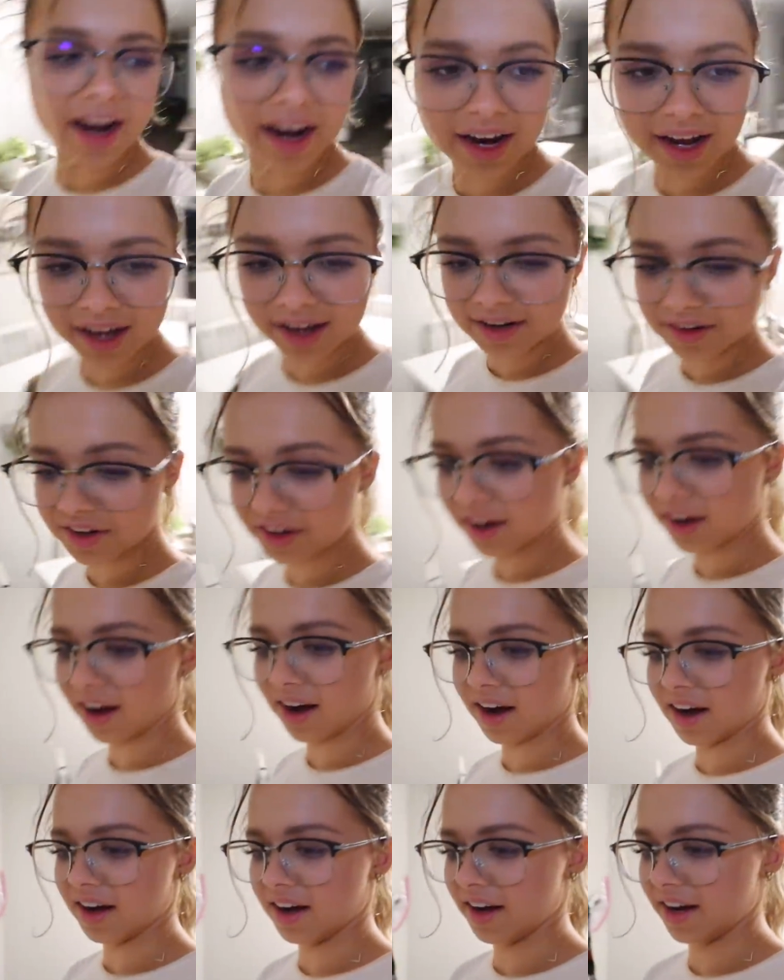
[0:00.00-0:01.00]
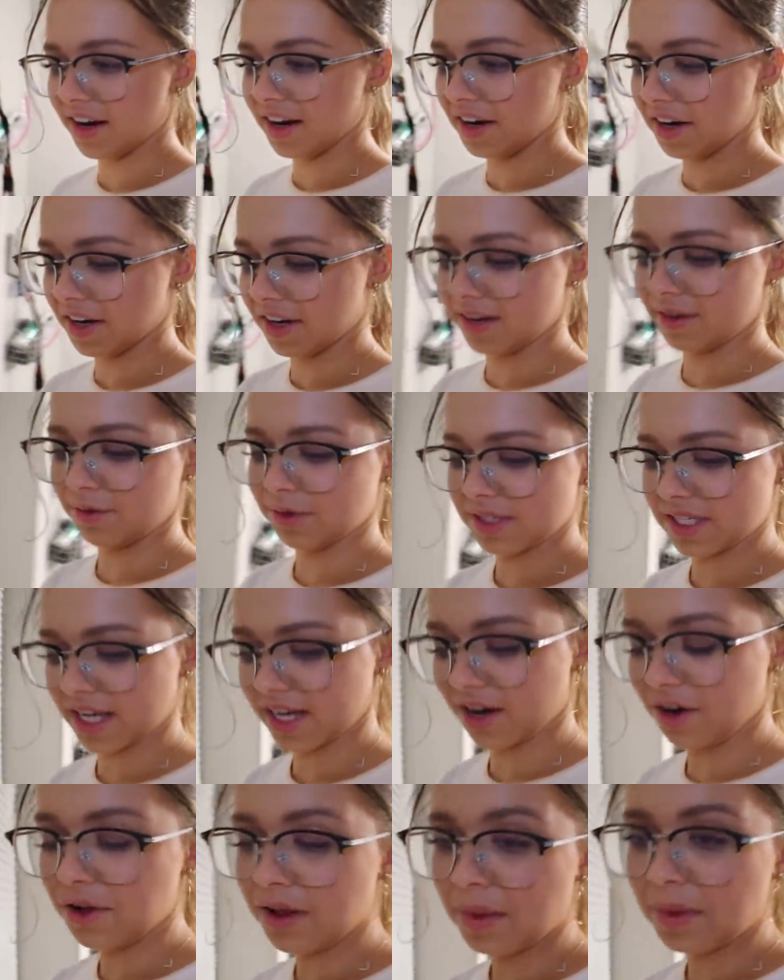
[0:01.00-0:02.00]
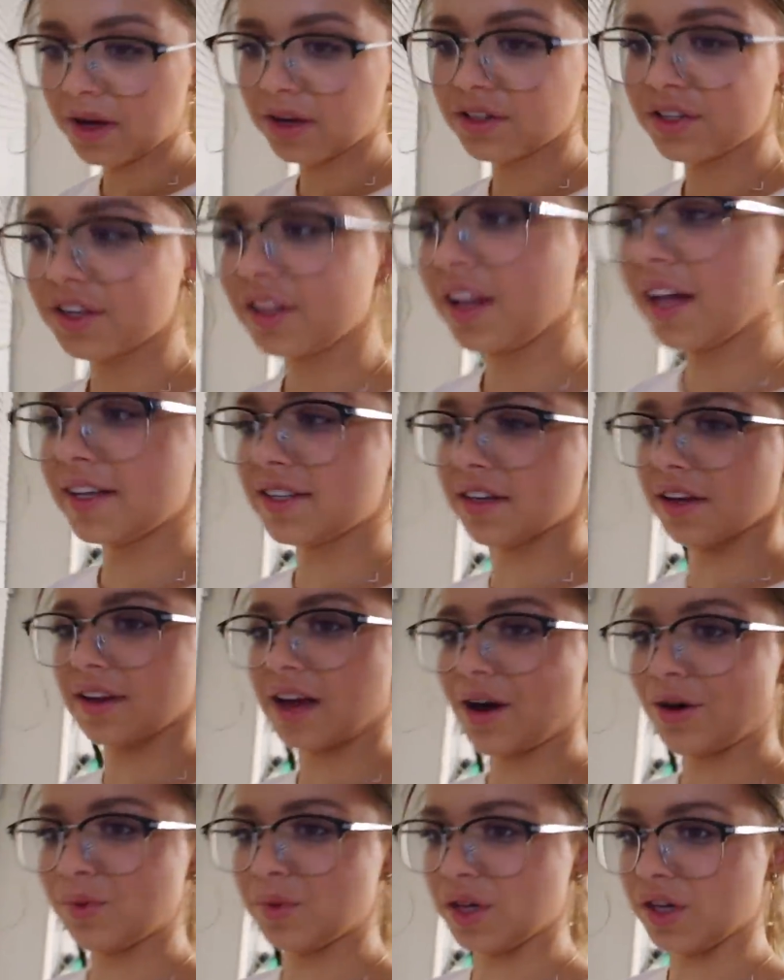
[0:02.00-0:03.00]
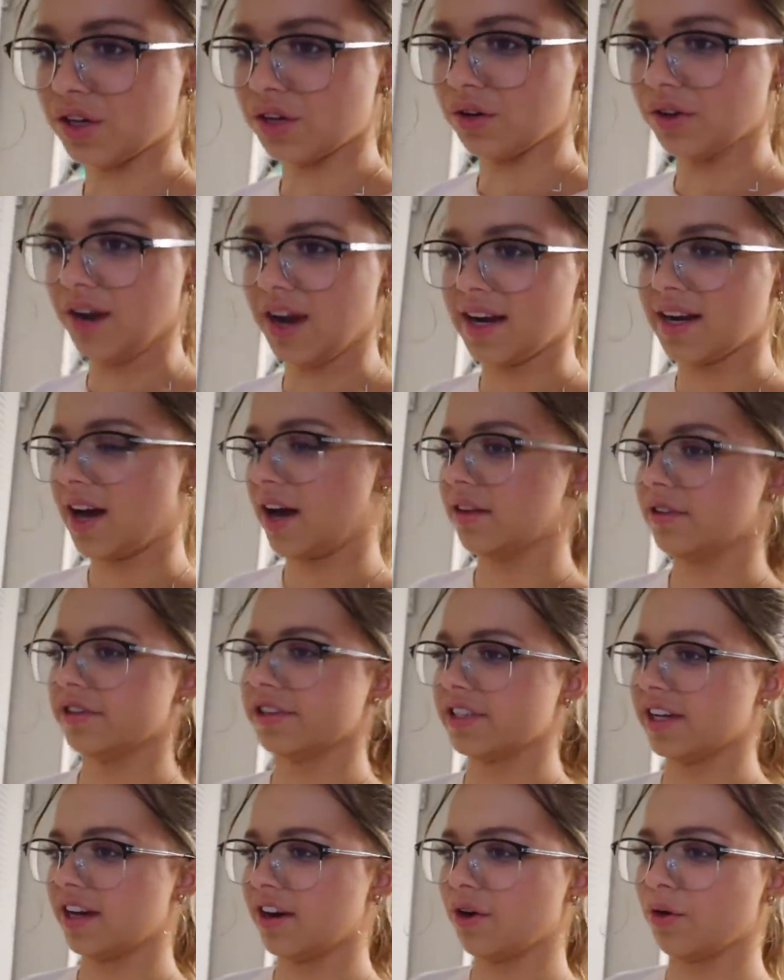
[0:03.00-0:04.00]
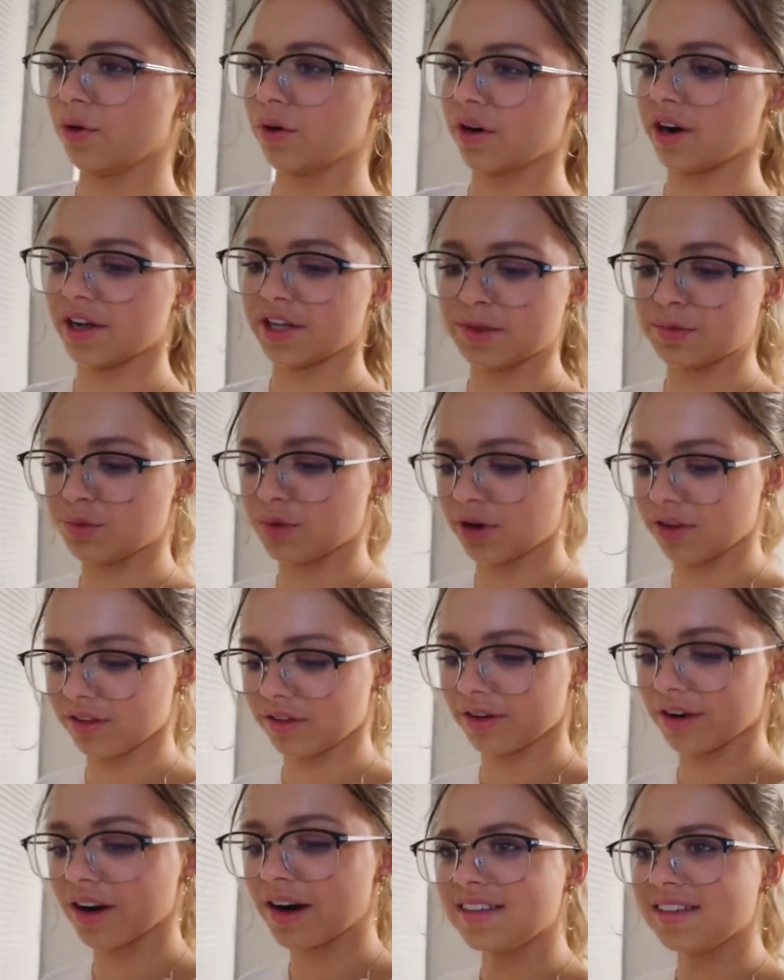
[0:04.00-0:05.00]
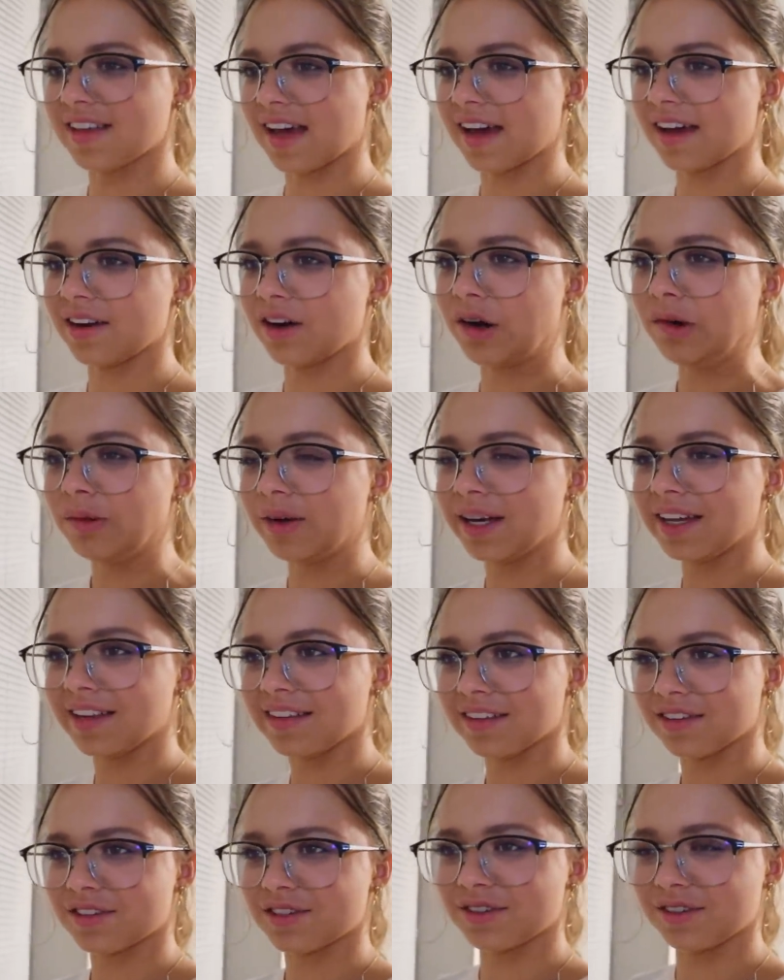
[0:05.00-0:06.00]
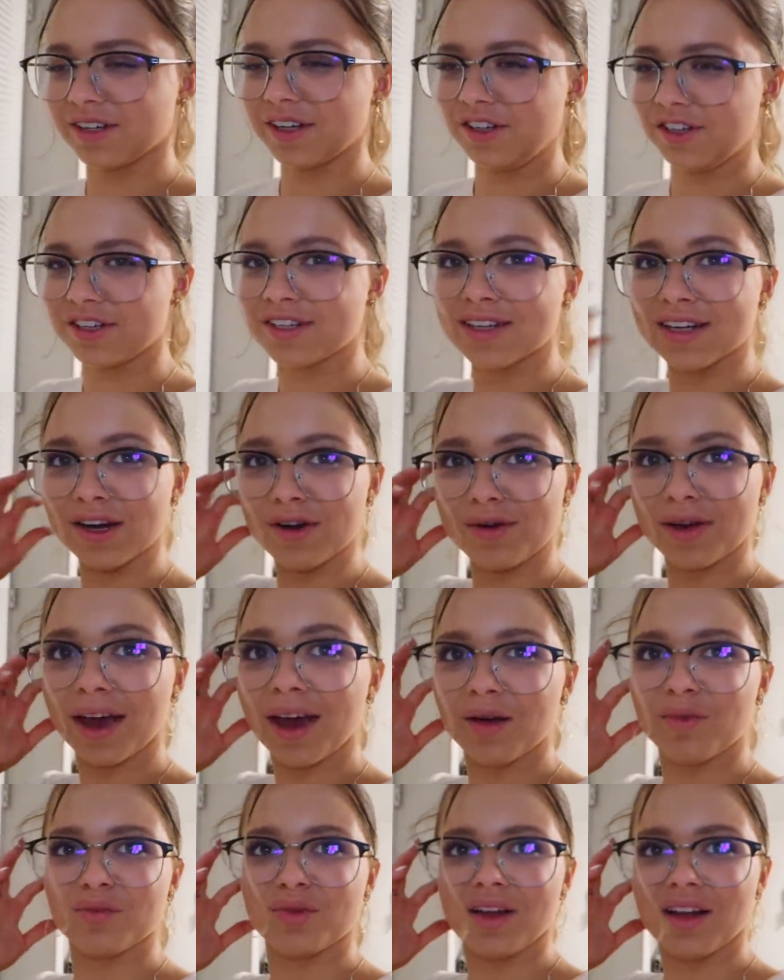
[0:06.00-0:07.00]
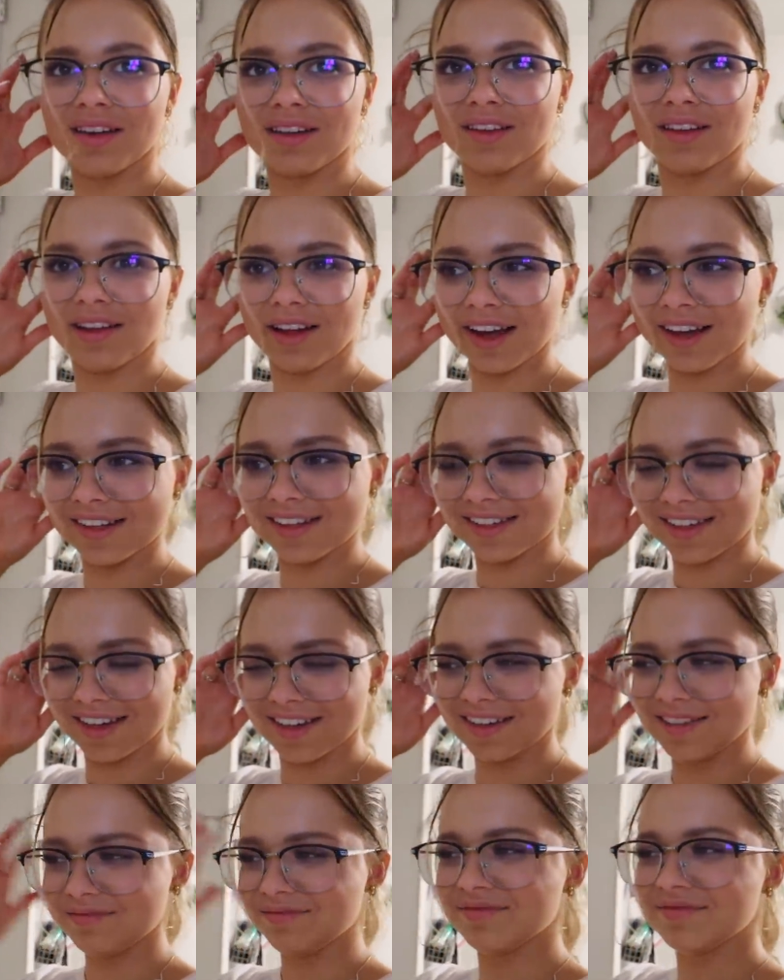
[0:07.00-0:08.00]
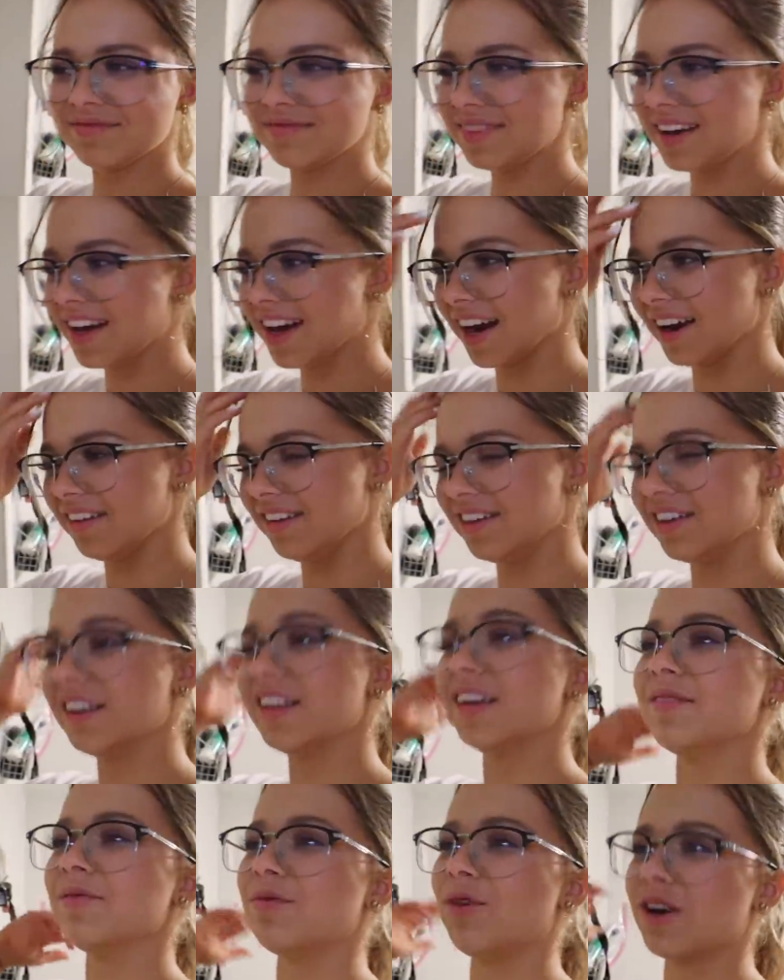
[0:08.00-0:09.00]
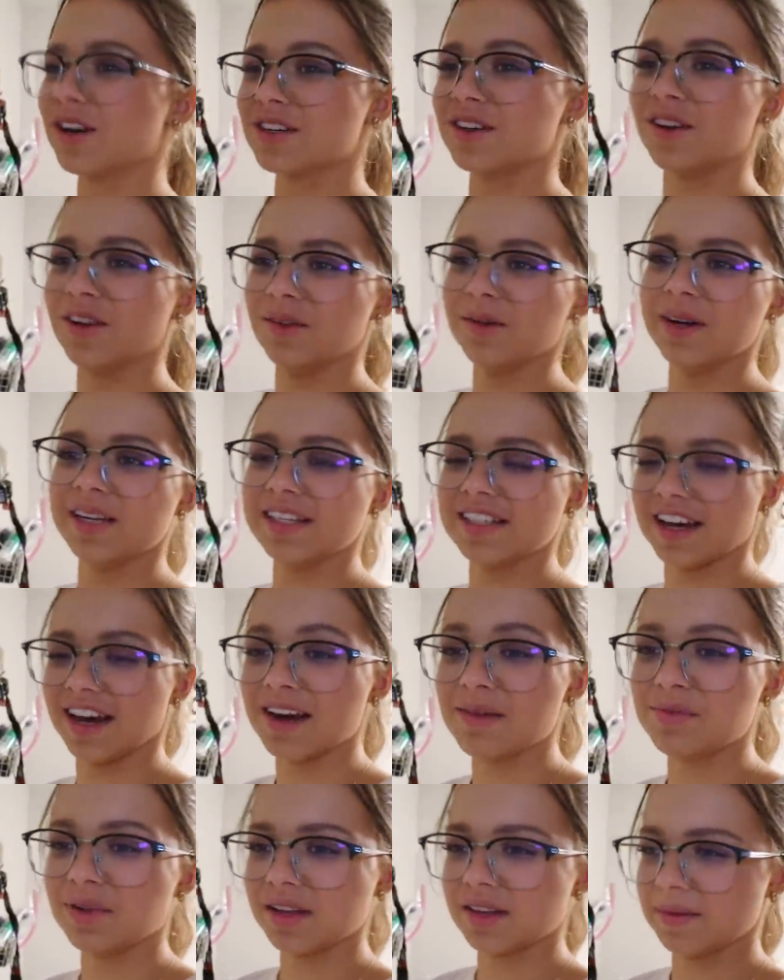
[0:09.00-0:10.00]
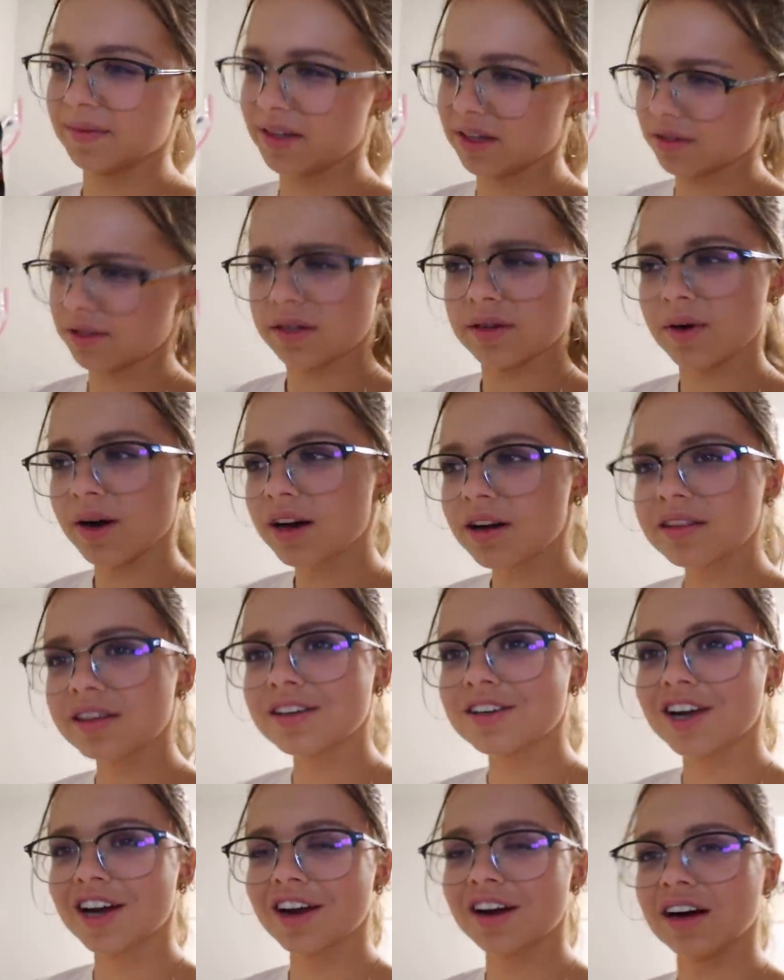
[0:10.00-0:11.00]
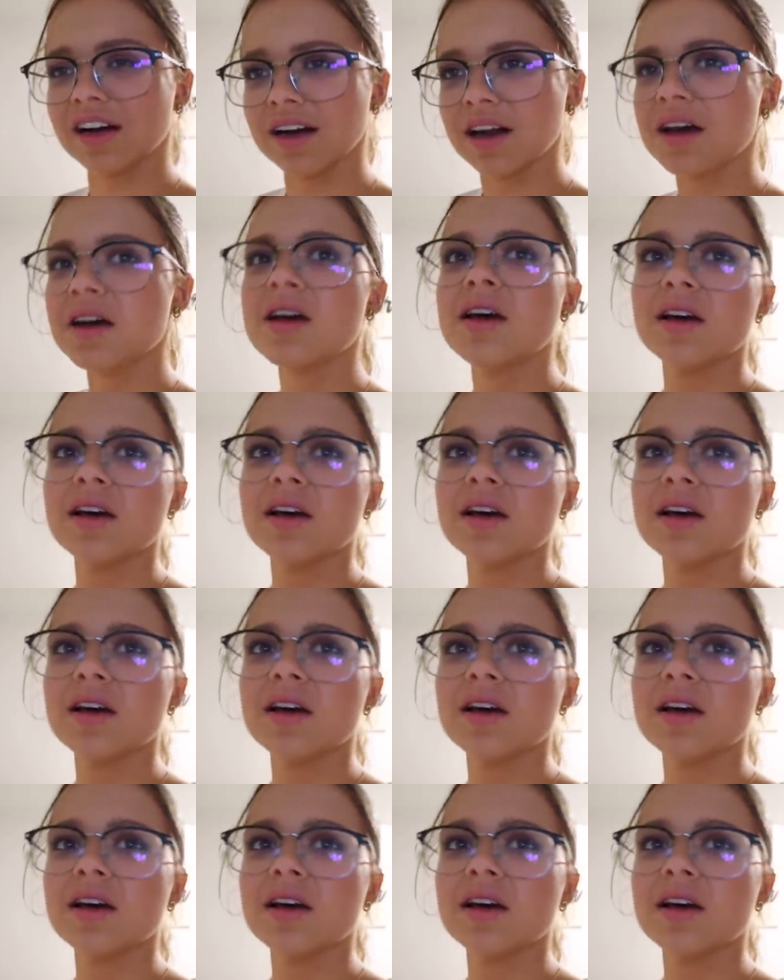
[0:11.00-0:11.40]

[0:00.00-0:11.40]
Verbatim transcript: and I was like, oh, let me go turn the lights on. That would be cute. And neither Zane or his brother said, oh wait, there's no electricity. You can't plug the lights in. And I literally walked all the way inside, plugged them in. I was like, why aren't they turning on?